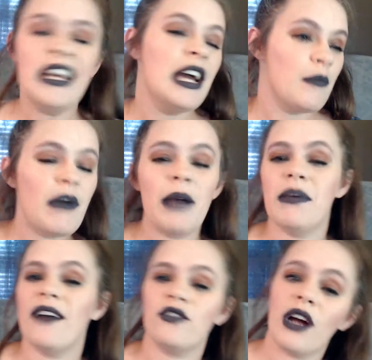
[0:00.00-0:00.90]
Maybe
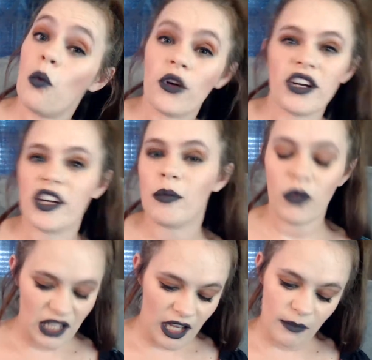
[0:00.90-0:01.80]
after I wore it a couple of
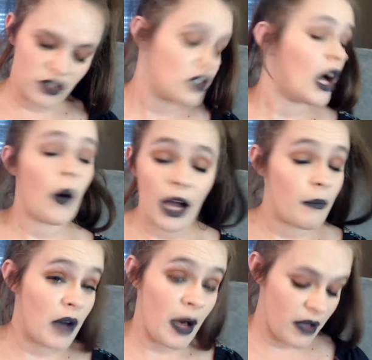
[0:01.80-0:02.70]
times, you know, I
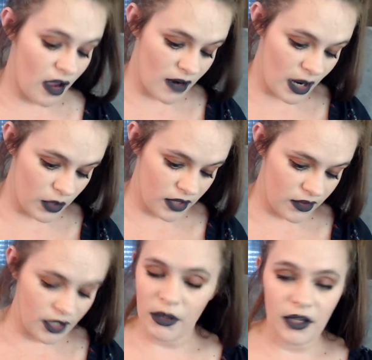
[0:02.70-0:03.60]
might be alright with it,
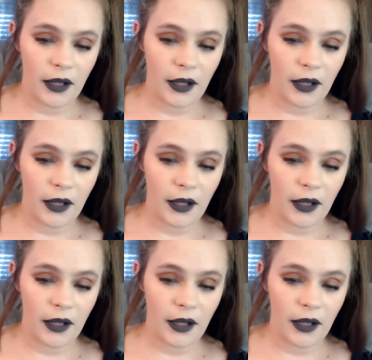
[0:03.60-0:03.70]
but